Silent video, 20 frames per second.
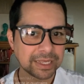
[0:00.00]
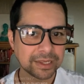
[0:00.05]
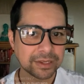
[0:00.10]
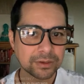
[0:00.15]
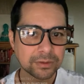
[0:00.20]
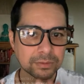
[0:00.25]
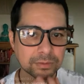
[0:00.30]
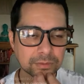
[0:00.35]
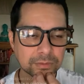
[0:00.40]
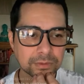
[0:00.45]

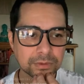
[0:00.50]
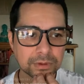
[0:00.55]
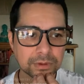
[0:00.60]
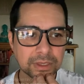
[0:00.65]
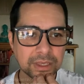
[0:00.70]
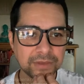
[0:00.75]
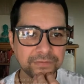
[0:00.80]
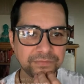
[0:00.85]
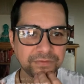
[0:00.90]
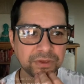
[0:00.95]
Like,
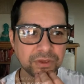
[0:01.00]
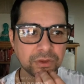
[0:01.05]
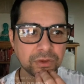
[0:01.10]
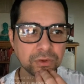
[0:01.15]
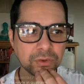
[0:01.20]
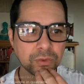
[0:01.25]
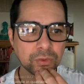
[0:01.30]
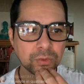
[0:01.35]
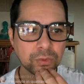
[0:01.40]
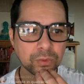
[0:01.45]
if
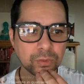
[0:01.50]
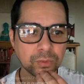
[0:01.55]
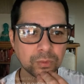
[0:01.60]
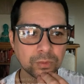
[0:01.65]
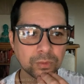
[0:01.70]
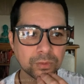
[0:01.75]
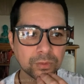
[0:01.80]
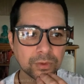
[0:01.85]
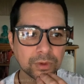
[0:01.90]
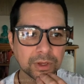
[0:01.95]
you,
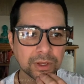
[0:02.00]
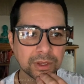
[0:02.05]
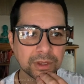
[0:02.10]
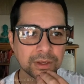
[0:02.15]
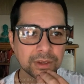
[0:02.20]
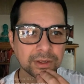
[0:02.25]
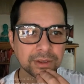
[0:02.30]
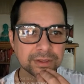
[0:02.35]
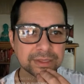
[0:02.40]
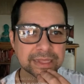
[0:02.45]

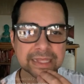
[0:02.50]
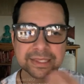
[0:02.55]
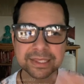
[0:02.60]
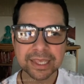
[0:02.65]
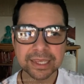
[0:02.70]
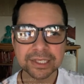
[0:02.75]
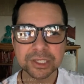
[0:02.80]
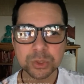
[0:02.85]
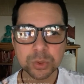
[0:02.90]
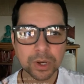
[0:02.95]

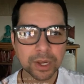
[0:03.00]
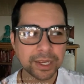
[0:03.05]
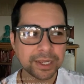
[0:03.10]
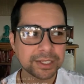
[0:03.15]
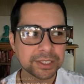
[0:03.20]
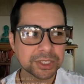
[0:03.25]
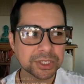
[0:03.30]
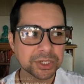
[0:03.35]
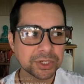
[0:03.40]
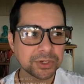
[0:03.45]
that's like
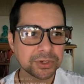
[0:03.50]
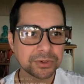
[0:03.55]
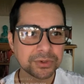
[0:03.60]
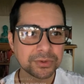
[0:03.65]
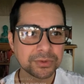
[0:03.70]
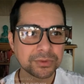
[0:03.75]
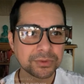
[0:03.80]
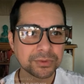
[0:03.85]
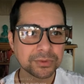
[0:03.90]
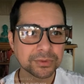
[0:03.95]
trying
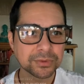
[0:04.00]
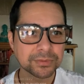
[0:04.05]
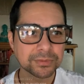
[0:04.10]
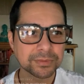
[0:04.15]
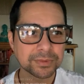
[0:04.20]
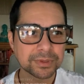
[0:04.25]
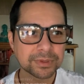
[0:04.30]
to,